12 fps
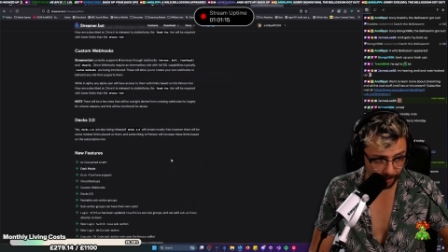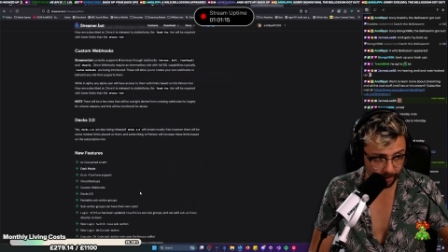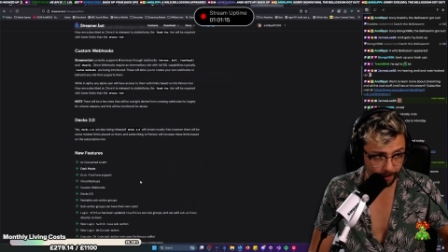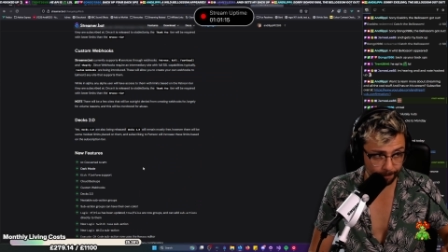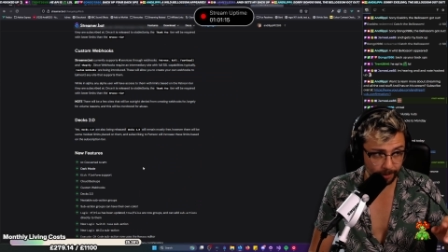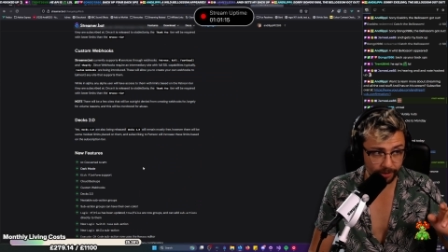
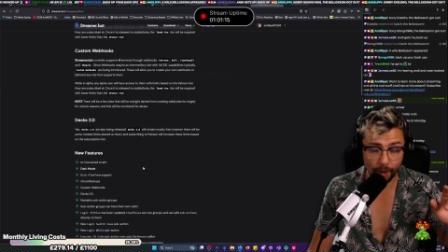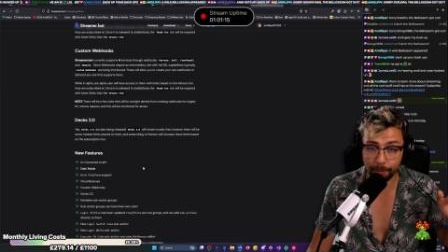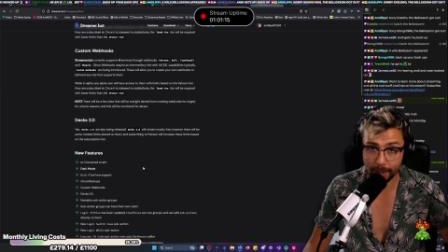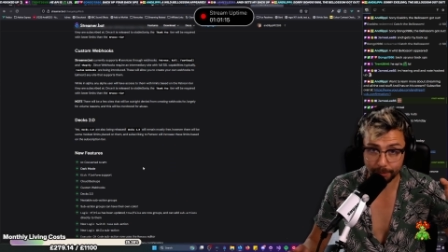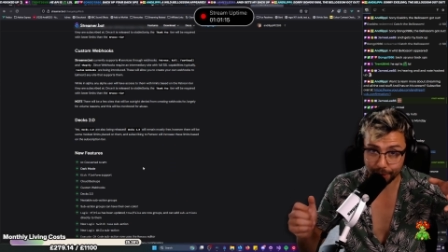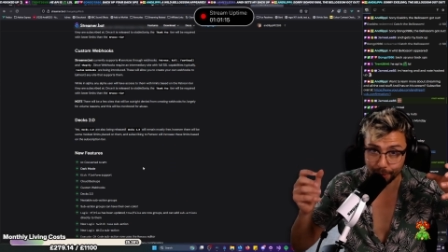They'll
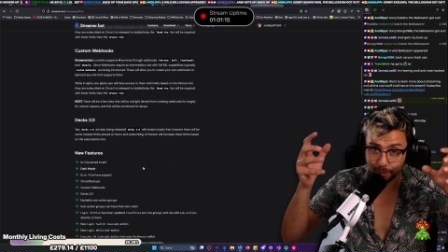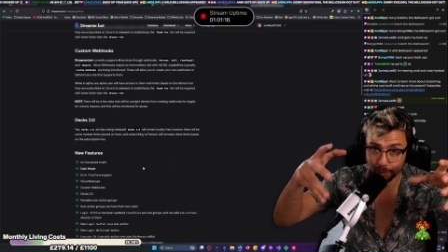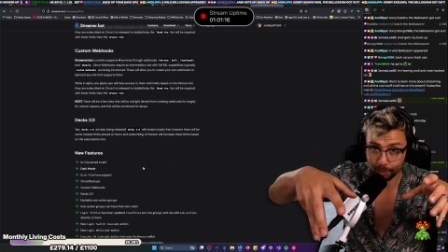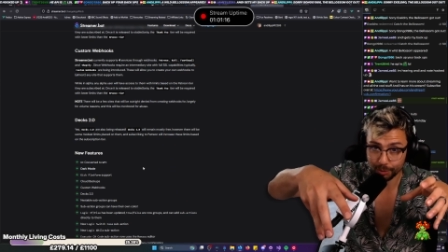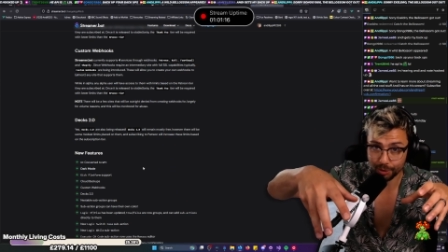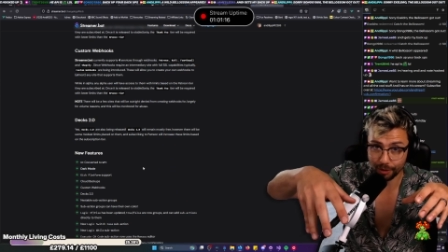be able to do
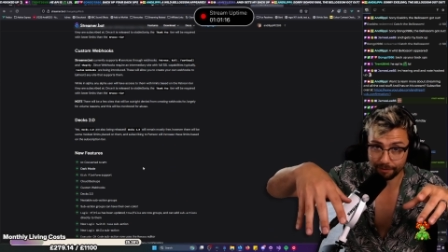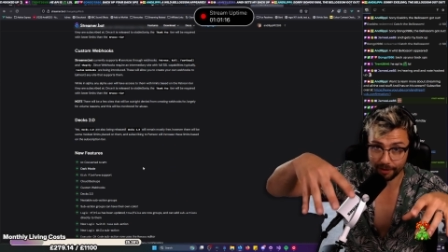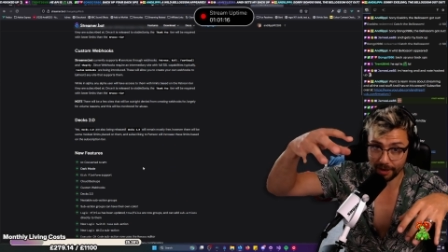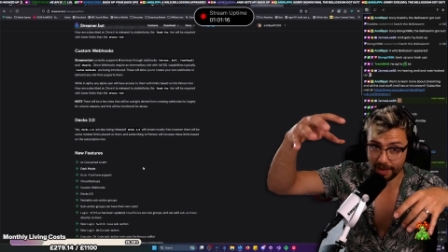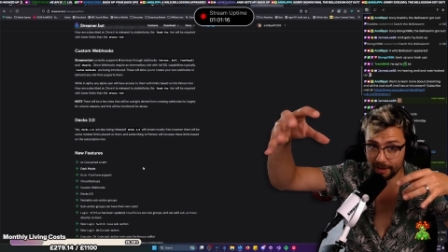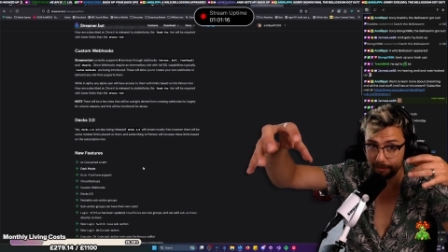cool stuff
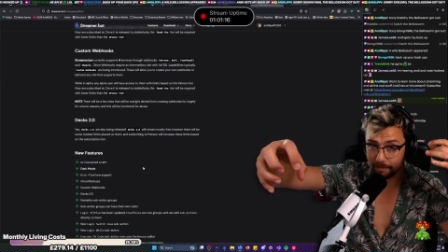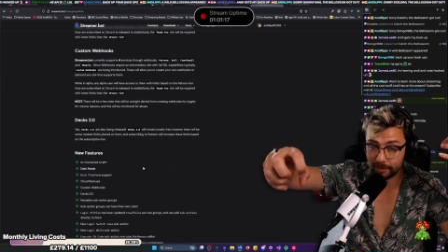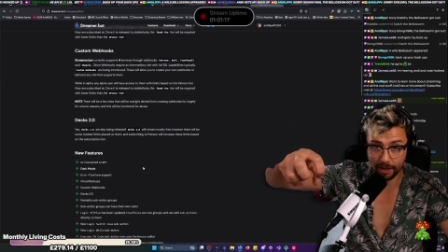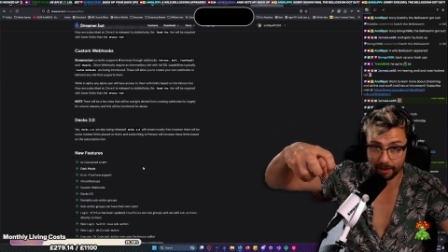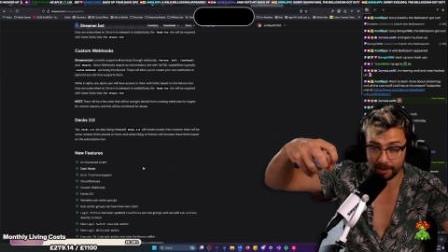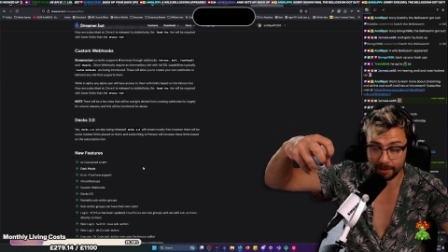that
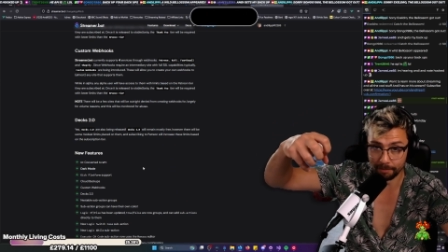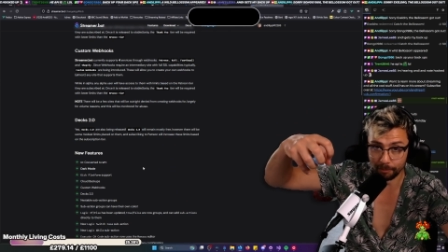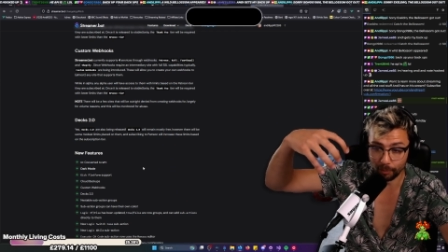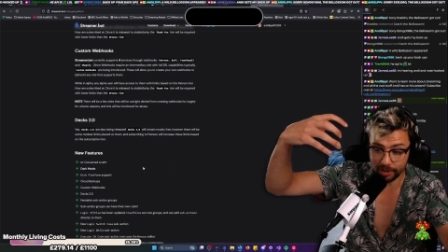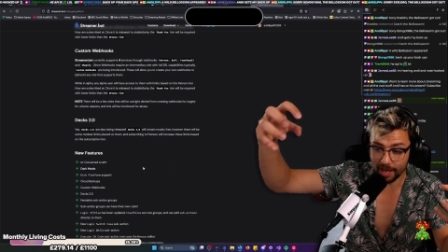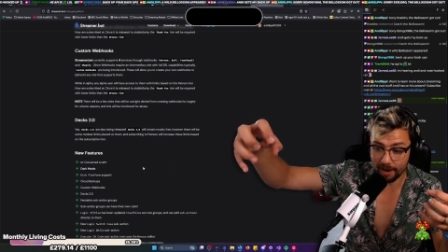
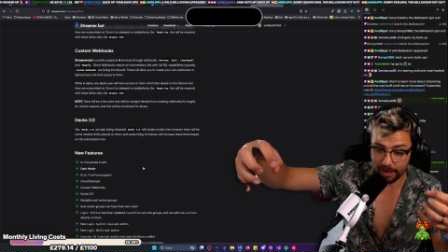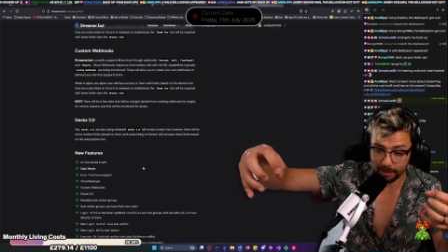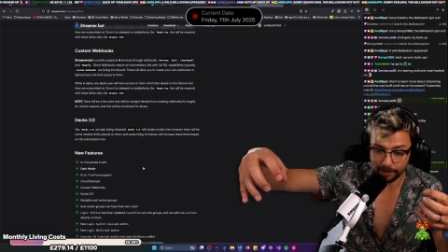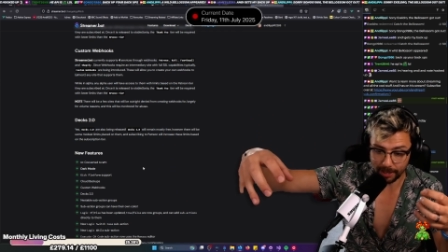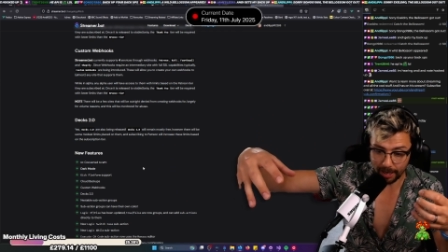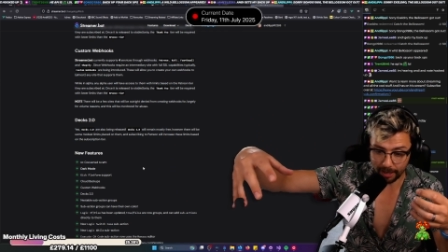with their
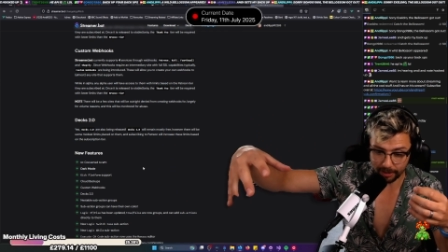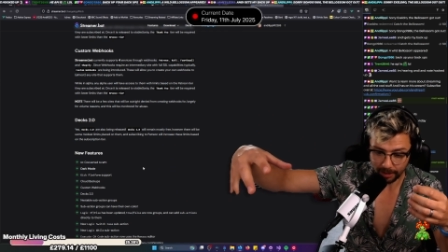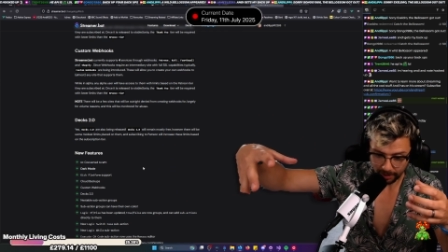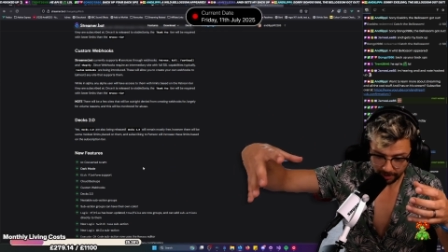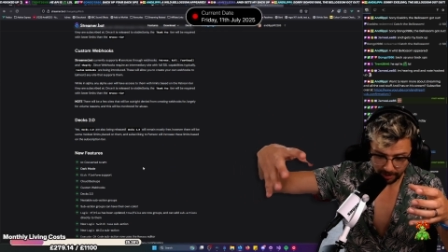API.